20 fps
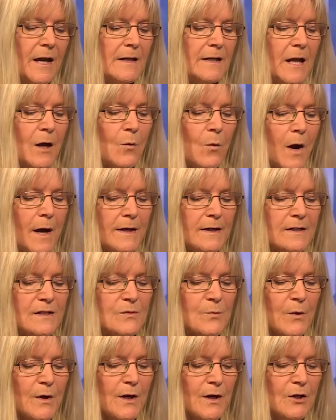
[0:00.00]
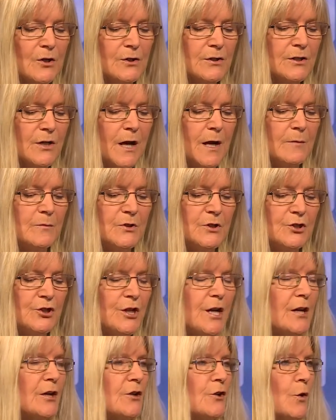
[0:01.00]
Now, why is spring a good time to
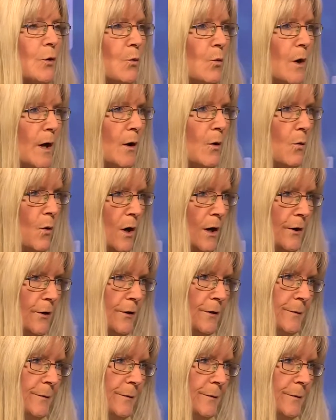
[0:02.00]
check your well water?